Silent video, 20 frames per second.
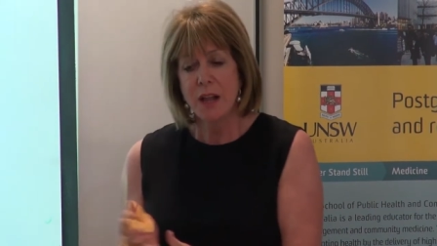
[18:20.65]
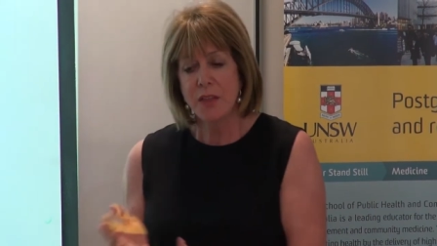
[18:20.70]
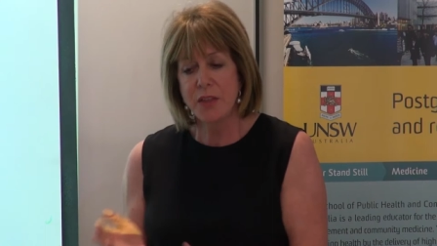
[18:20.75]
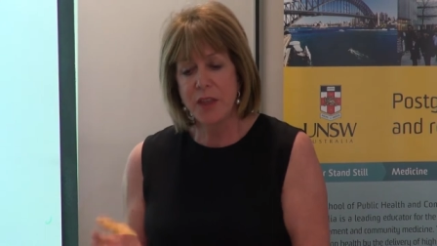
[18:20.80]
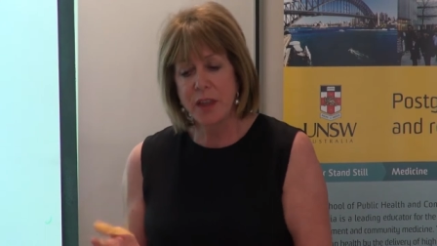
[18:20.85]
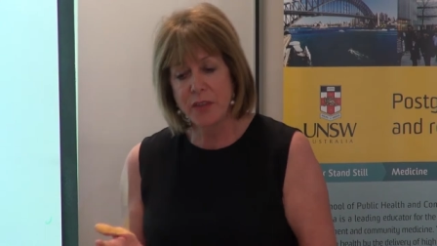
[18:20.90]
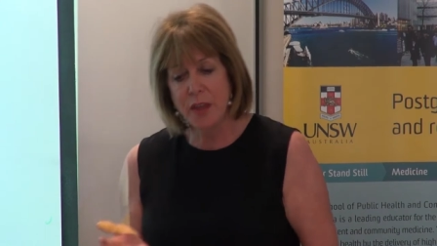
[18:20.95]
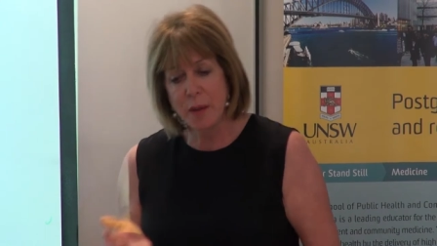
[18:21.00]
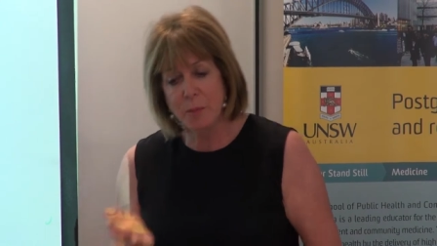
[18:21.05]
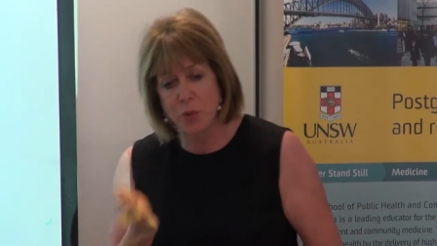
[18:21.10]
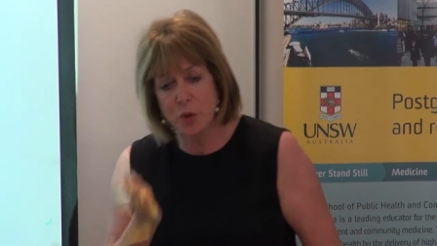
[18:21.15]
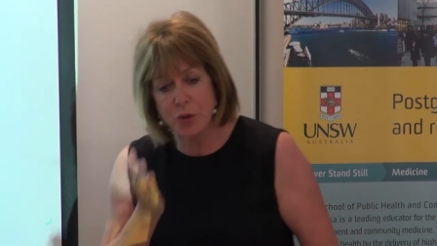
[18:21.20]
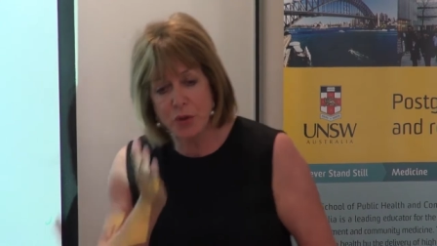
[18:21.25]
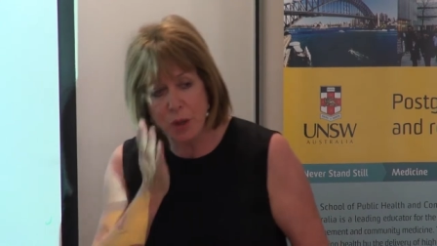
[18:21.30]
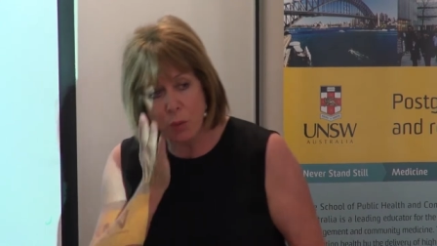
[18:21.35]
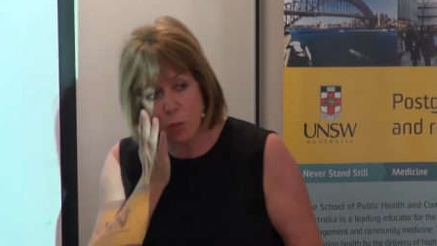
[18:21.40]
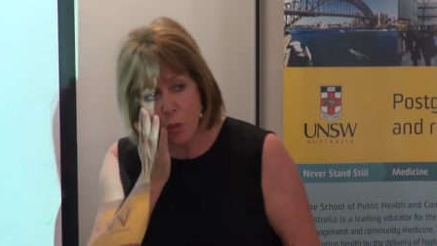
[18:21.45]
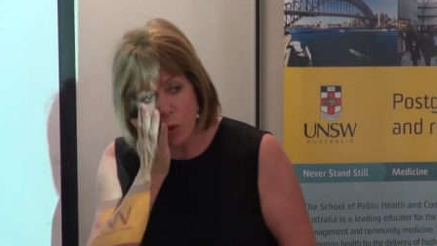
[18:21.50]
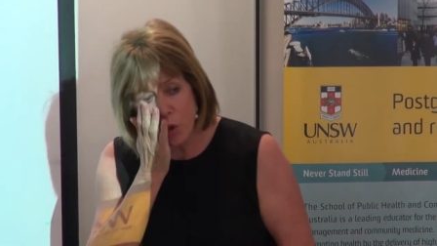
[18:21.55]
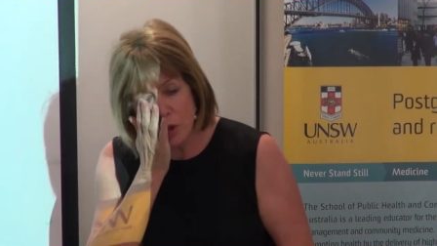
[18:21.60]
Then they put
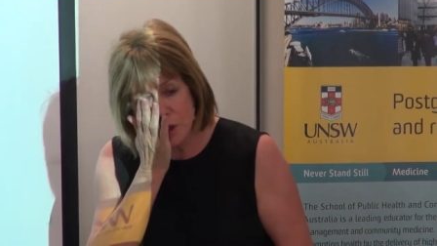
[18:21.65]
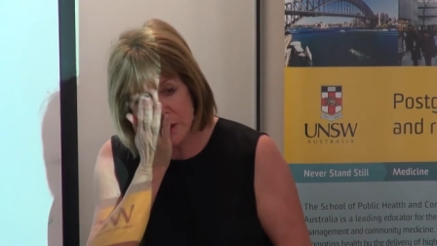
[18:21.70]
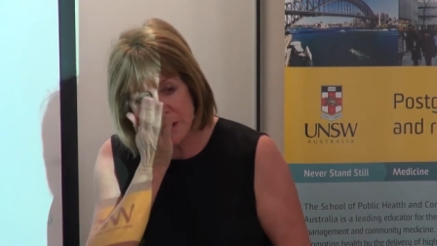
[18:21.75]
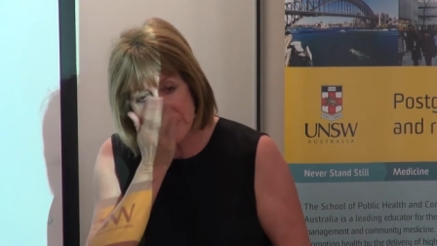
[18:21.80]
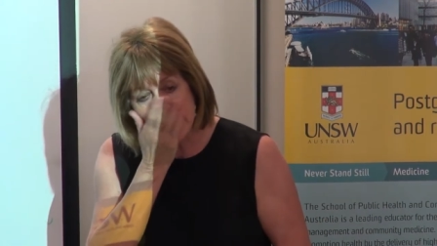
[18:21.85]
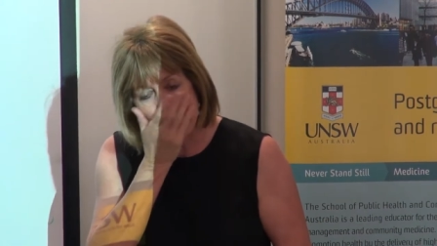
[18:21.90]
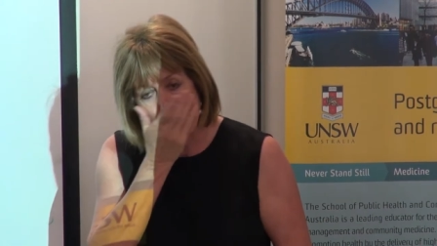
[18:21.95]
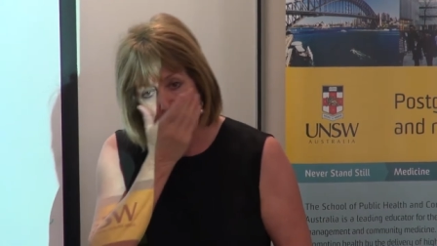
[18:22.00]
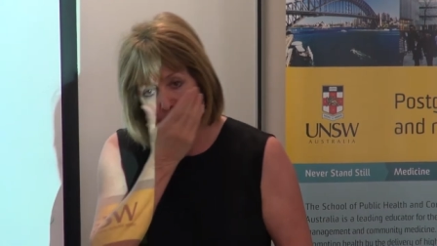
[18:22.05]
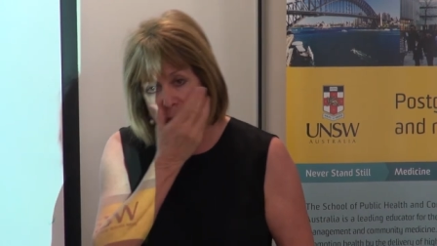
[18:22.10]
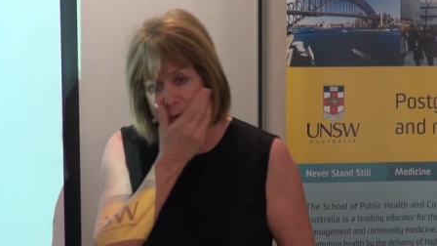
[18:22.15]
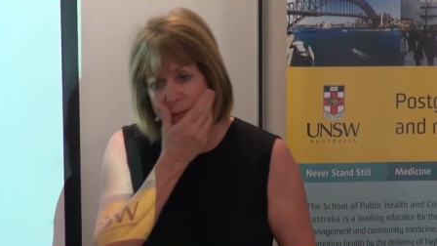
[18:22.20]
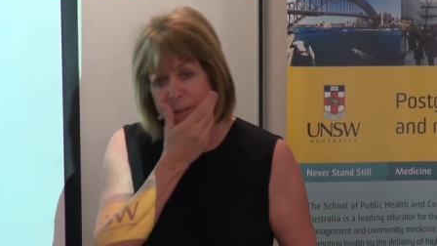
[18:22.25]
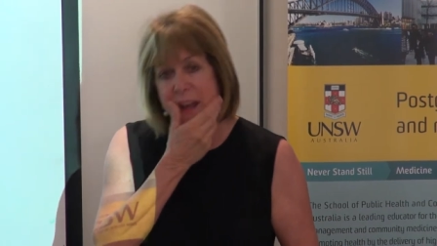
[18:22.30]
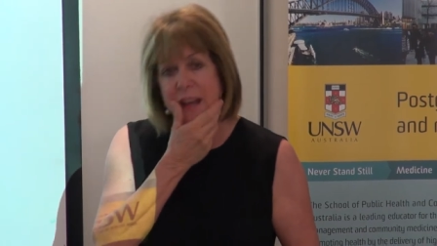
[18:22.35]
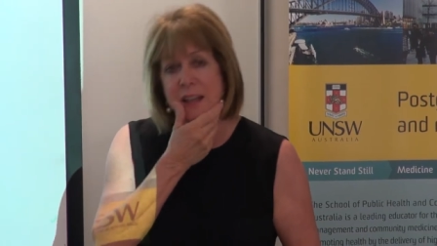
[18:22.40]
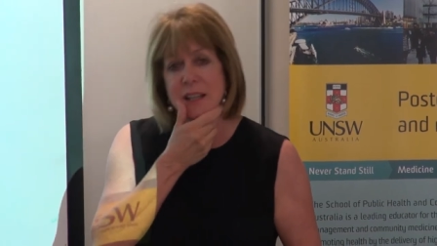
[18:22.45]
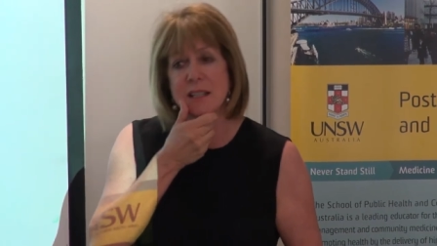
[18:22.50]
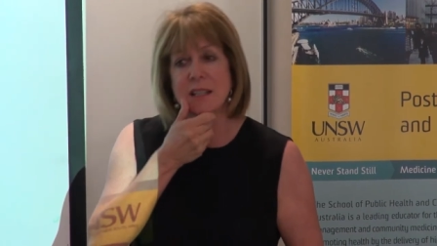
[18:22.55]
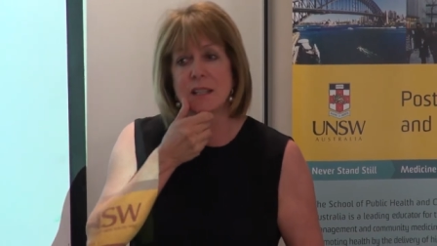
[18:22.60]
their water to their
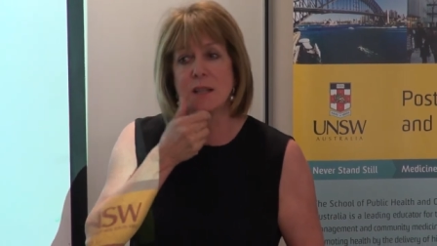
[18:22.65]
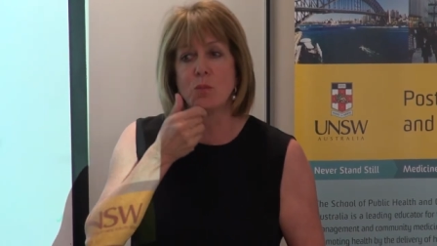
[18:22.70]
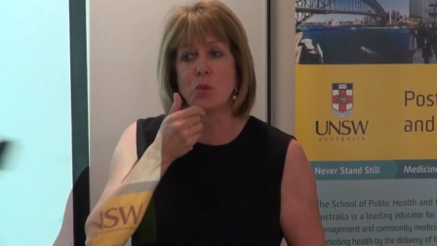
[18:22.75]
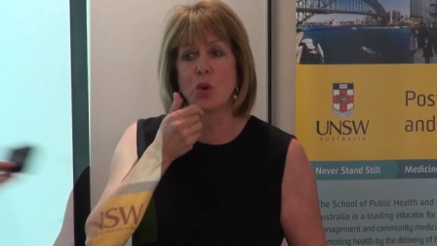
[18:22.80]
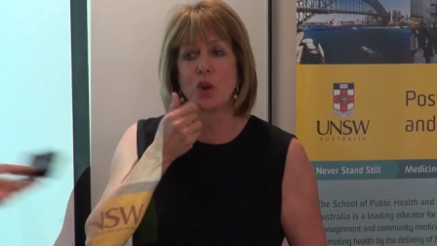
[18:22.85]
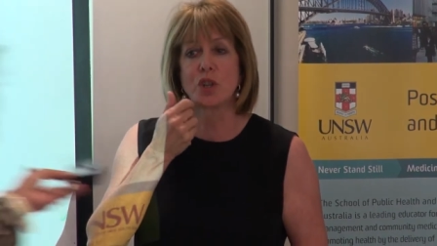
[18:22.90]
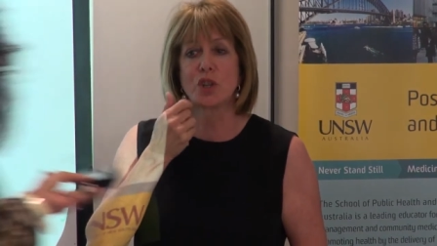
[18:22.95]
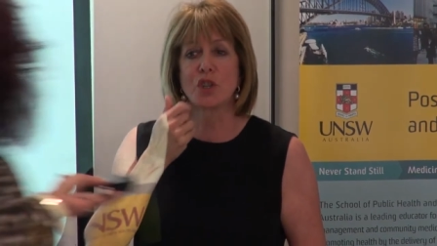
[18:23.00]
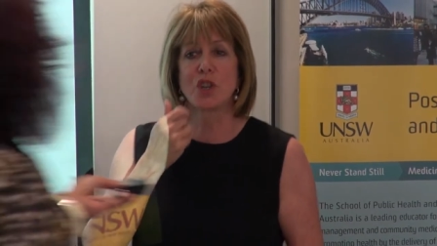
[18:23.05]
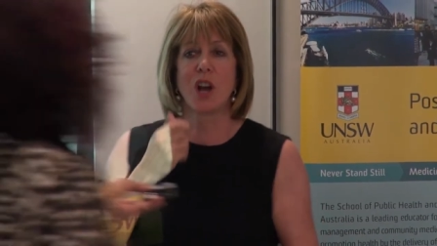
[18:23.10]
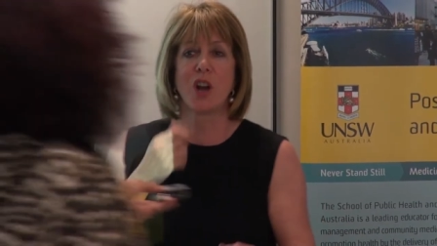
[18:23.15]
face and wash.